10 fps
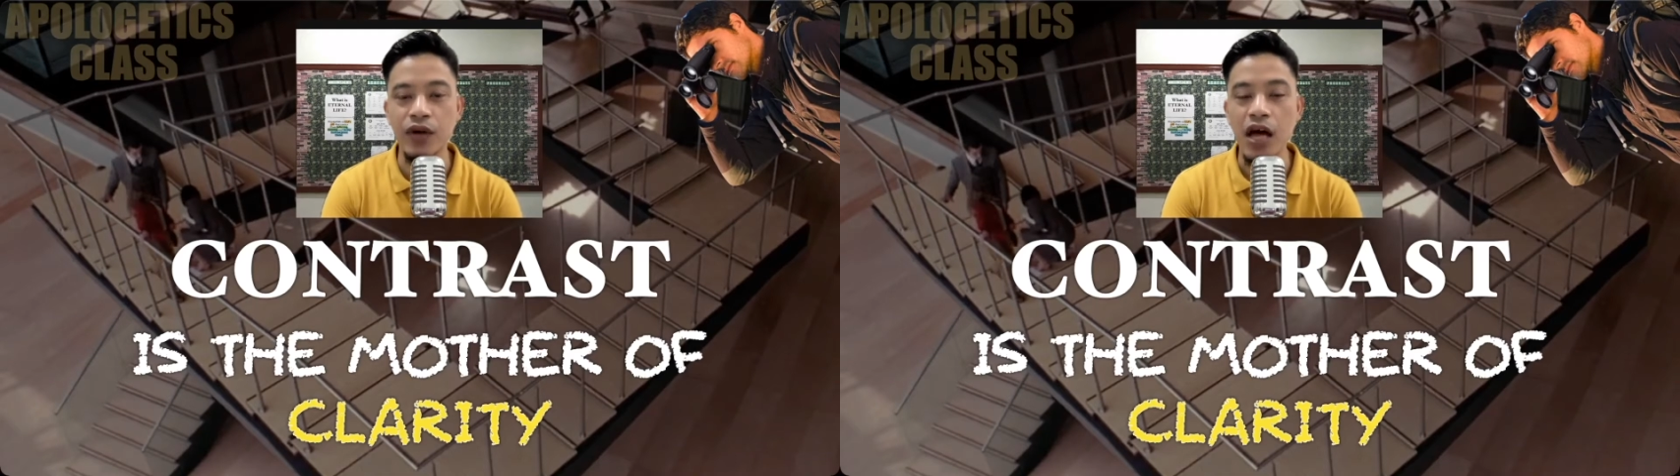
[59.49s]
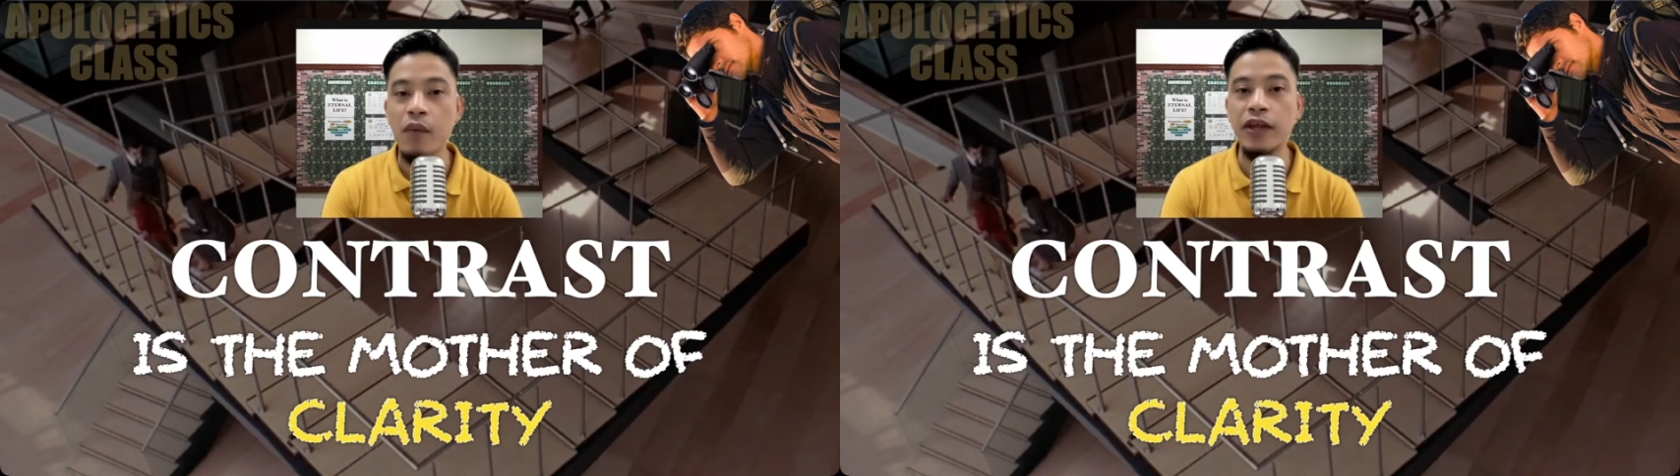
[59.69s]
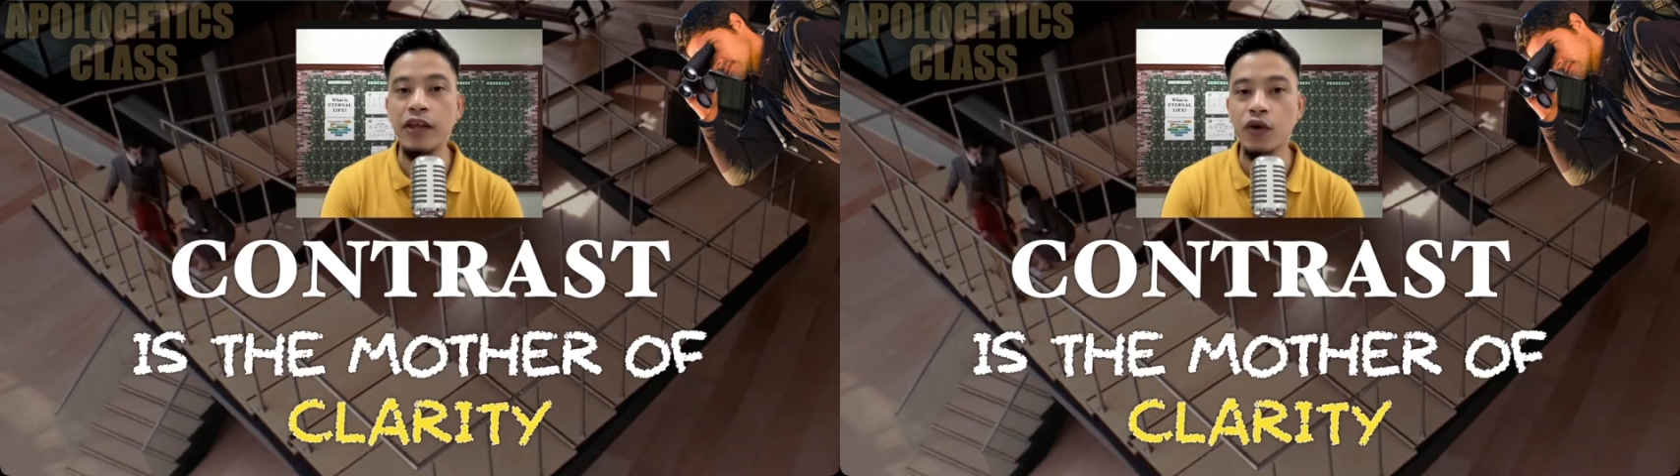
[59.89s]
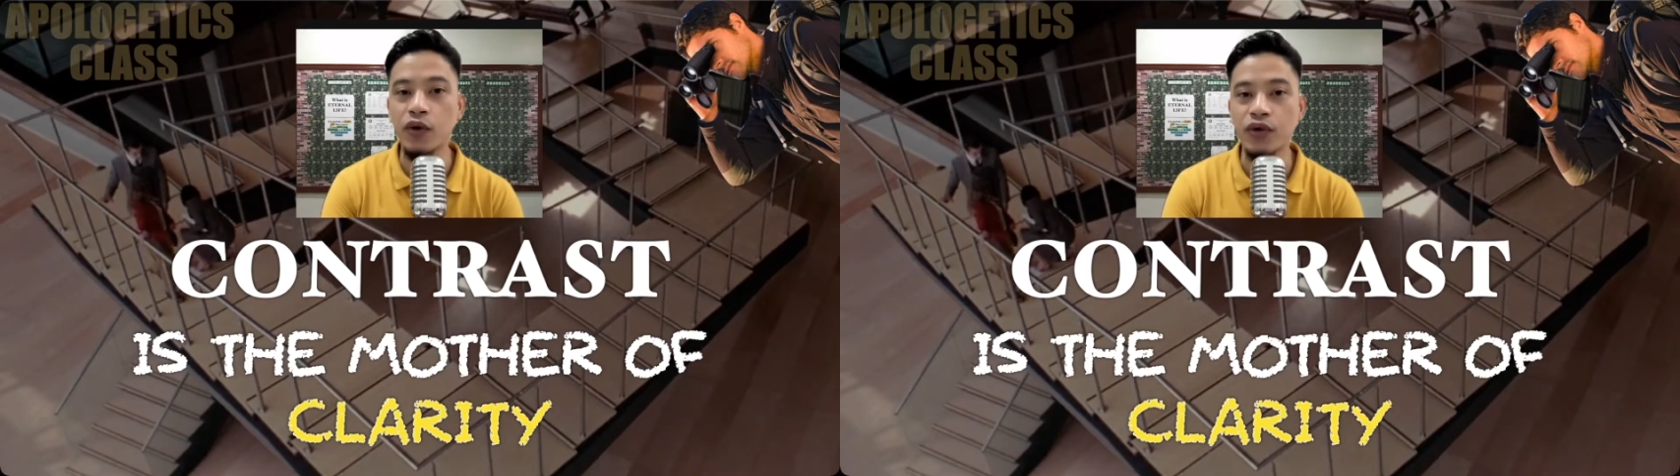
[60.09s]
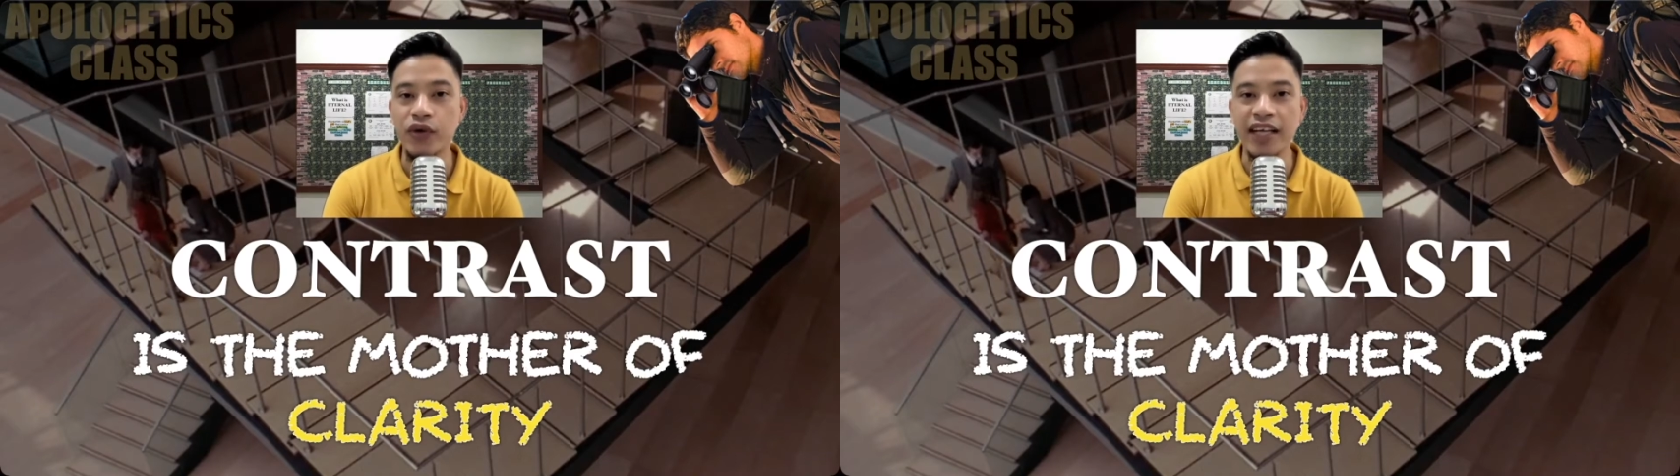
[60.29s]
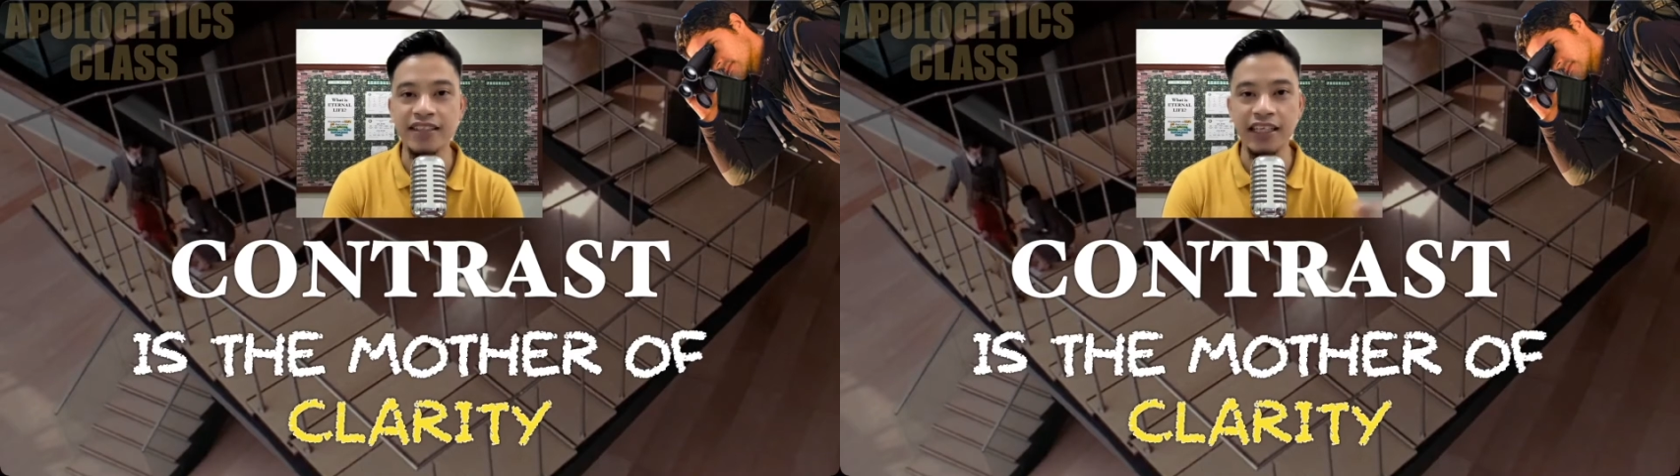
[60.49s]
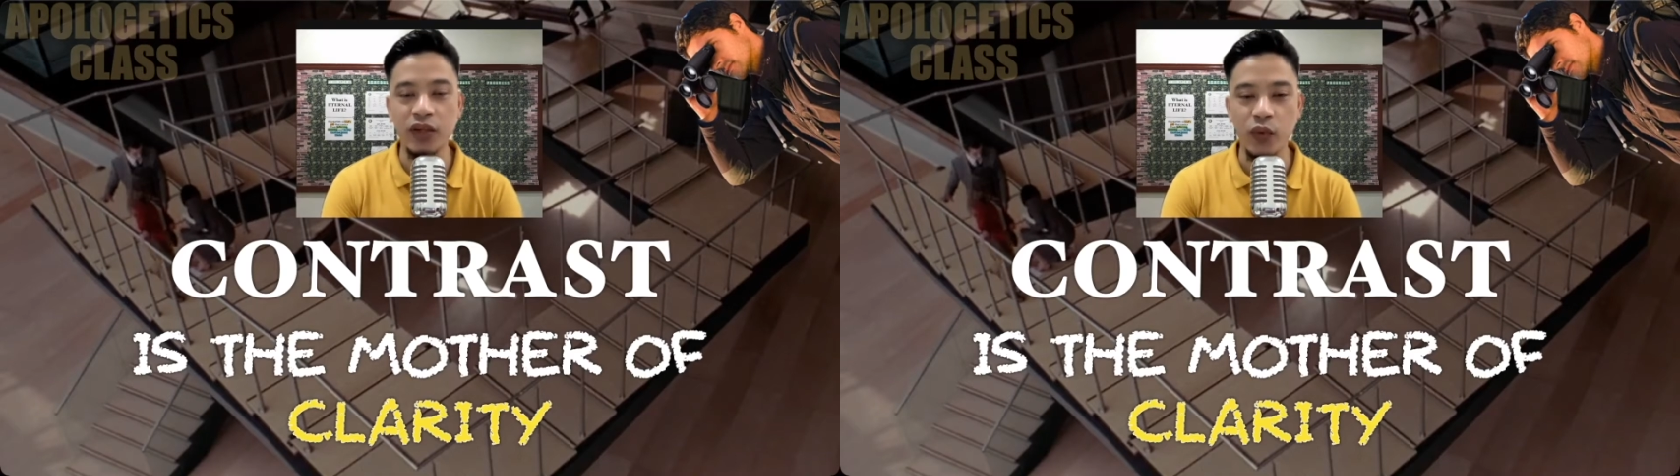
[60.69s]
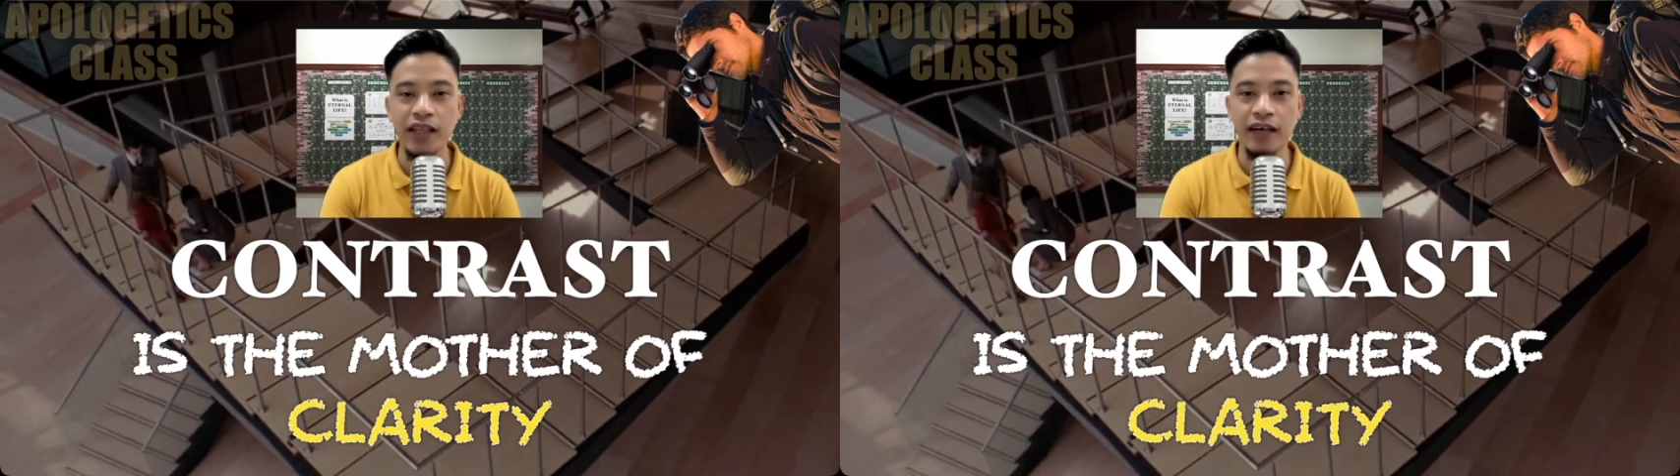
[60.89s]
when you contrast it
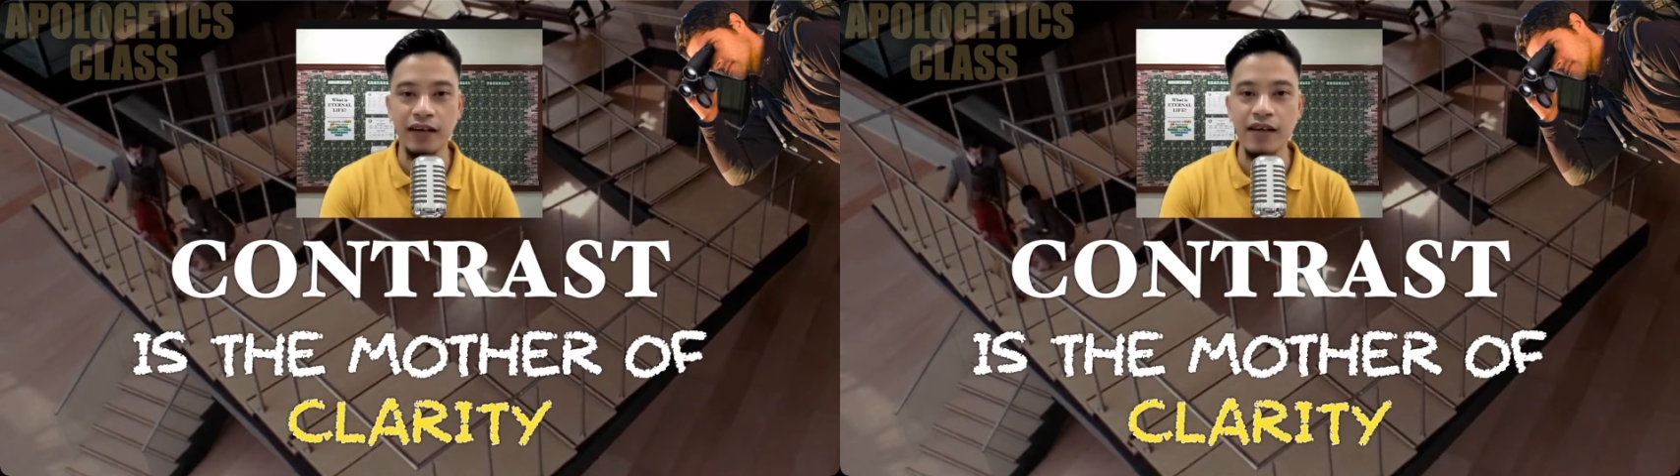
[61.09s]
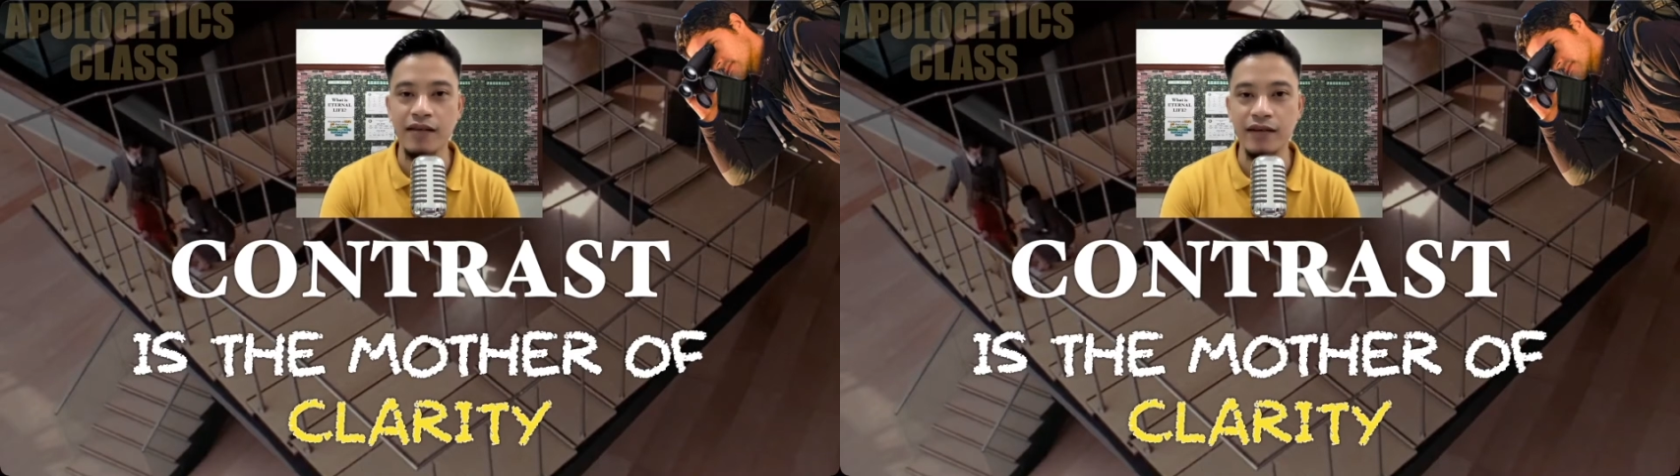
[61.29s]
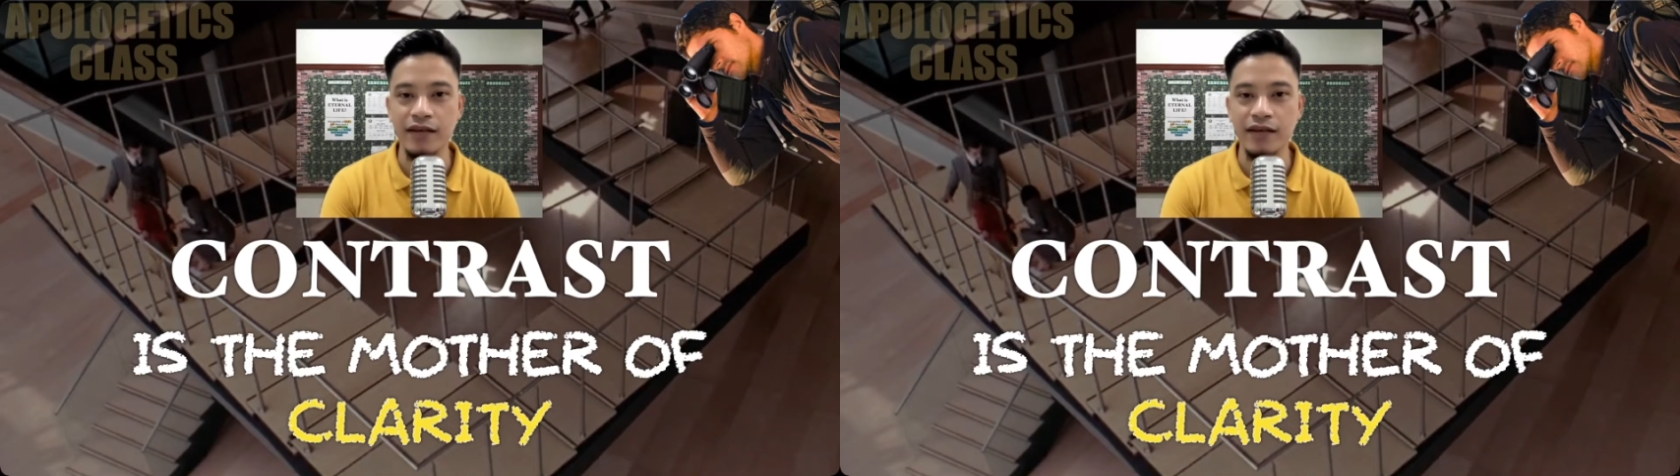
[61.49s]
with another,